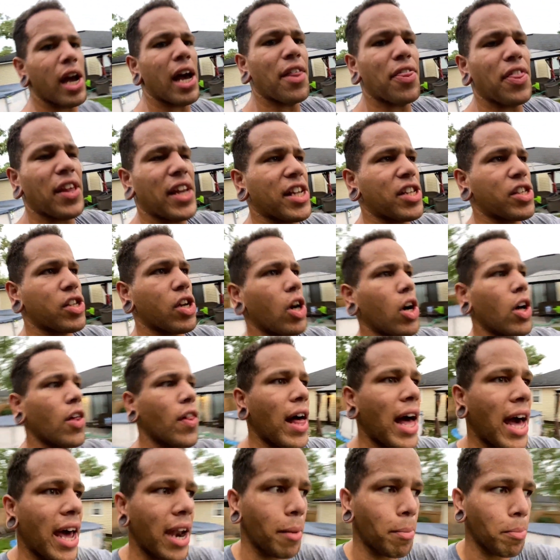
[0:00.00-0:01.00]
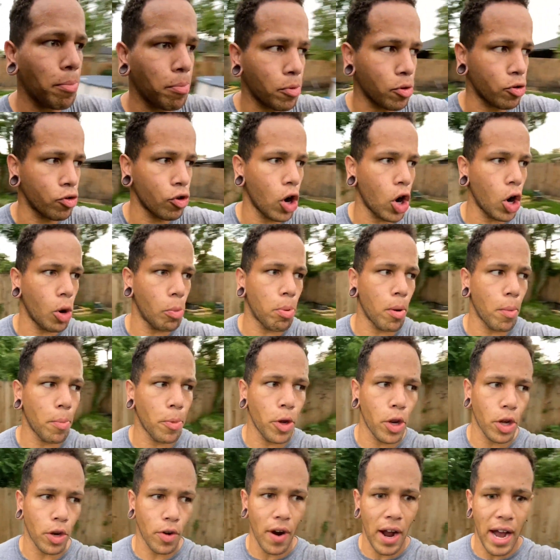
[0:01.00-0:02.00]
think it's called How to Grow
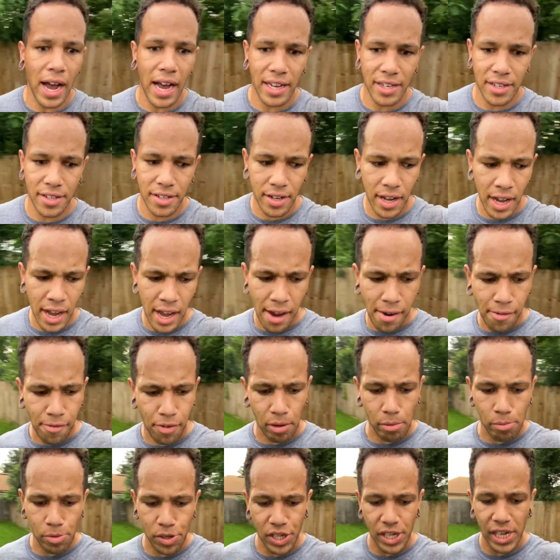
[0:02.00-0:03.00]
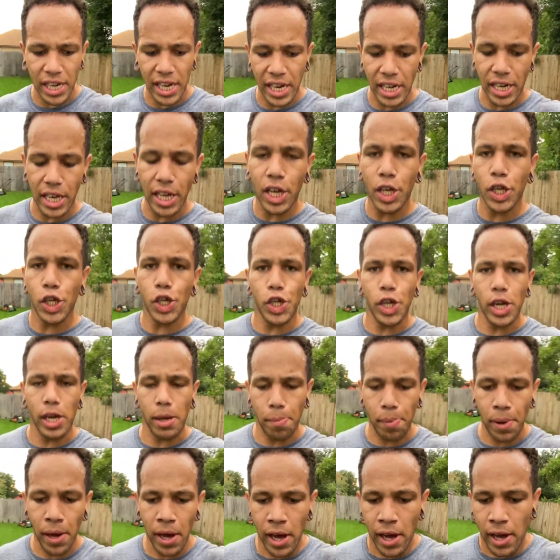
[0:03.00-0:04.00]
Bermuda Grass from Seed Cheap.
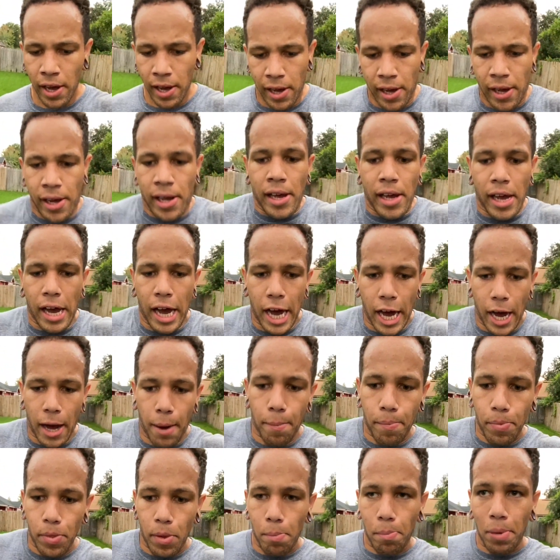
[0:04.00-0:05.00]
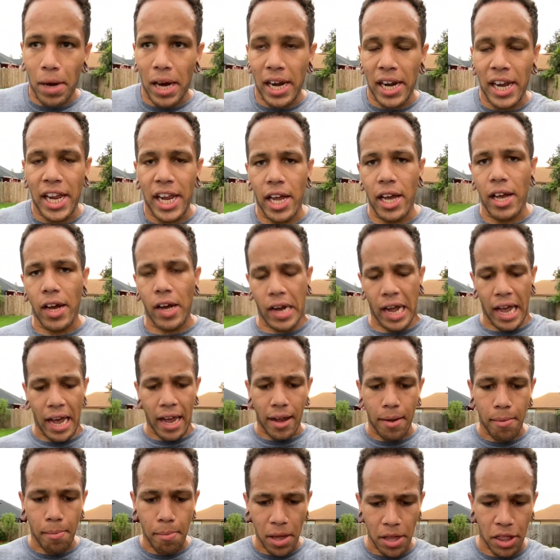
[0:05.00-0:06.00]
But
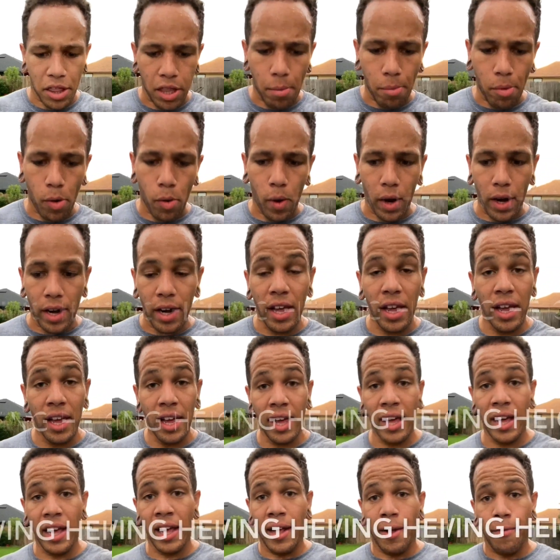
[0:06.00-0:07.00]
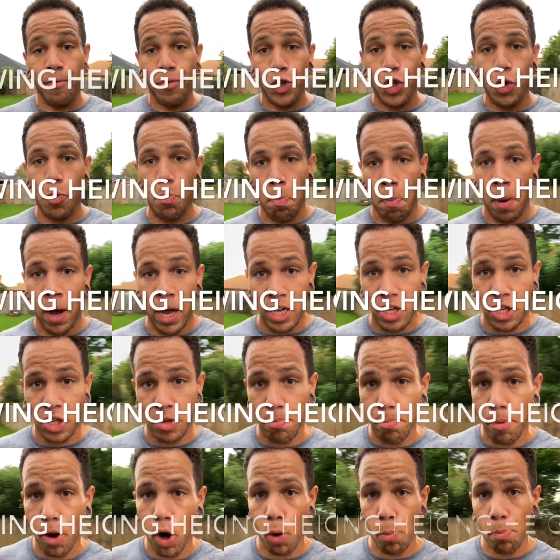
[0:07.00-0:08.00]
okay, myth number one, you must
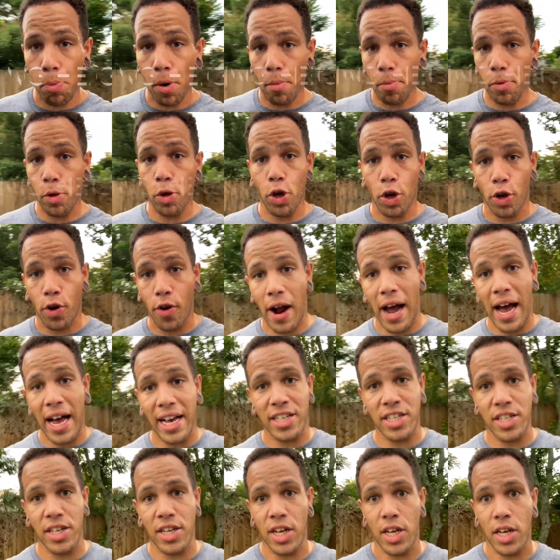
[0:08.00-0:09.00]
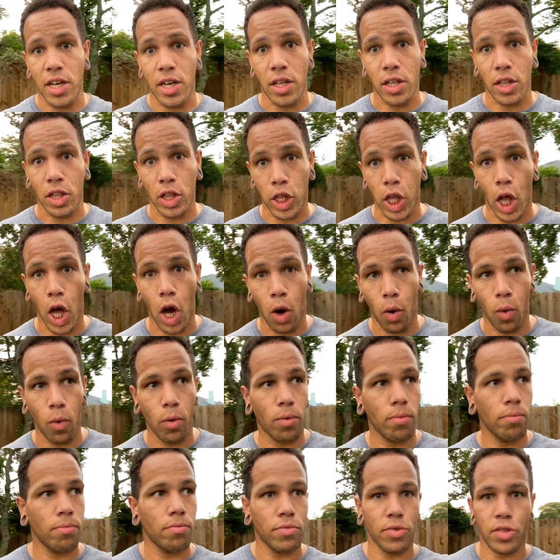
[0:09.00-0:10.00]
mow Bermuda grass low,
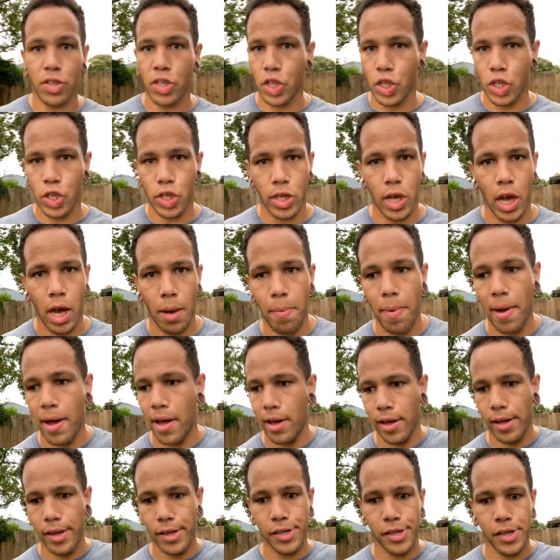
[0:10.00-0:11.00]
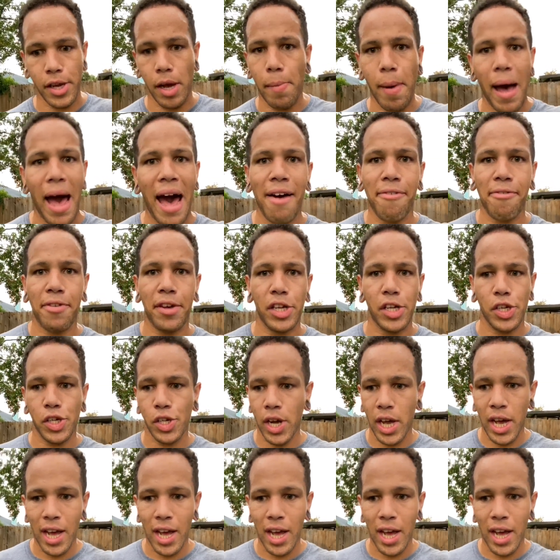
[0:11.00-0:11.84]
sub half inch.